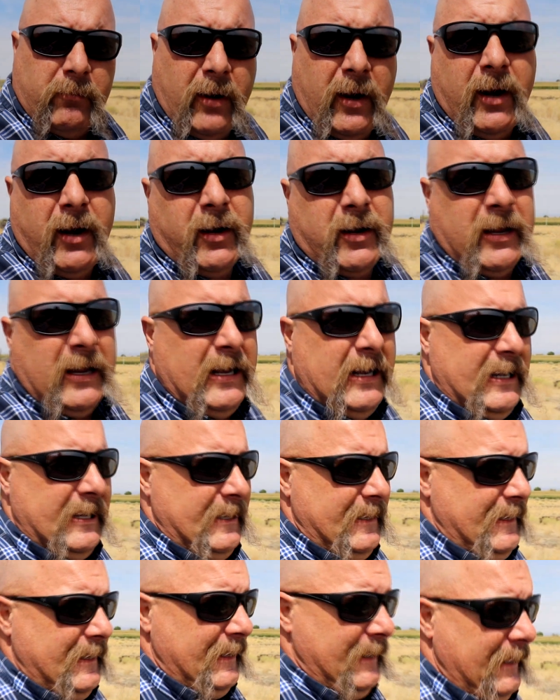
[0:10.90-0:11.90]

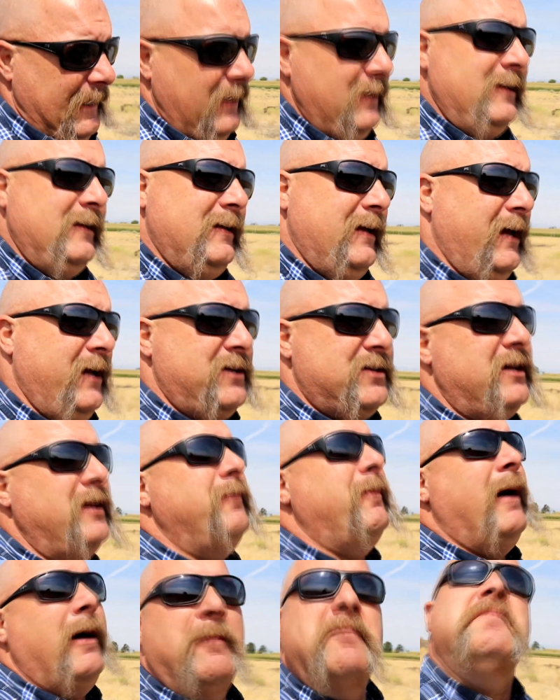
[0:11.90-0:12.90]
America, actually
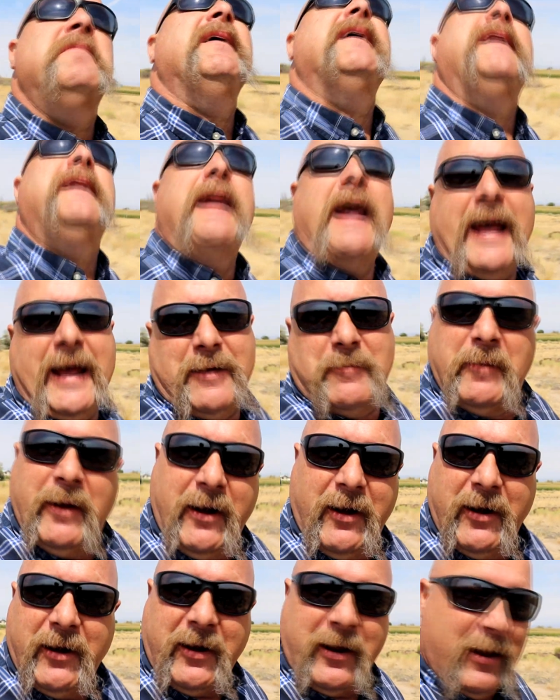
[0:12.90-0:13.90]
about midday
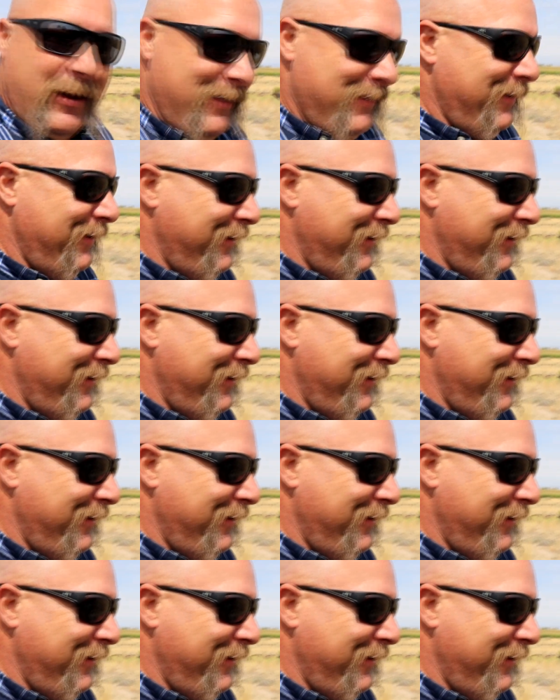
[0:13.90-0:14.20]
America.